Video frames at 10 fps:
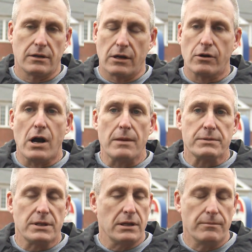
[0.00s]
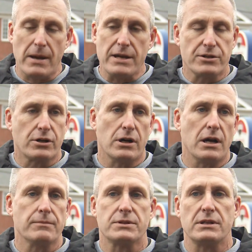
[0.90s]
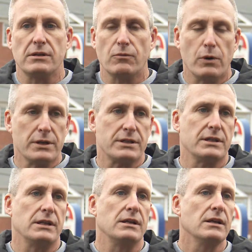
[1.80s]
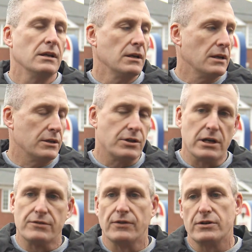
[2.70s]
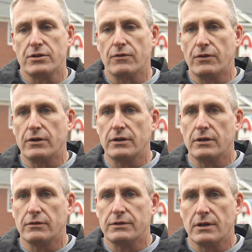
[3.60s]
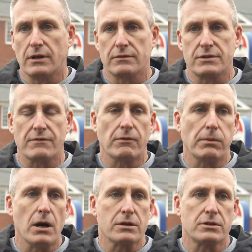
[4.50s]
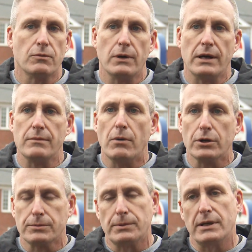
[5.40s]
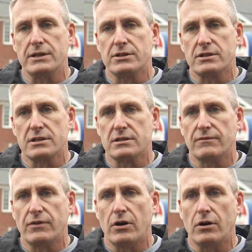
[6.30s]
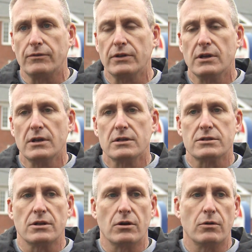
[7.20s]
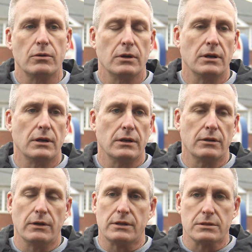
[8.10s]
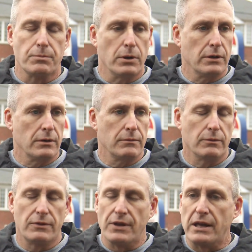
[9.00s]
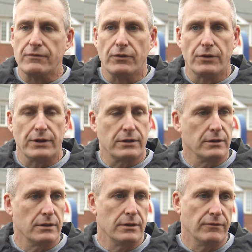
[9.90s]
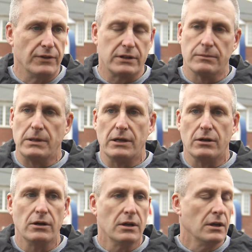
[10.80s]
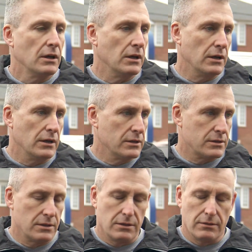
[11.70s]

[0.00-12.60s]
a crime scene, a major crime scene in one city. It transfers over, several blocks away, multiple agencies involved. So, at this point, we're thankful that the victim here is,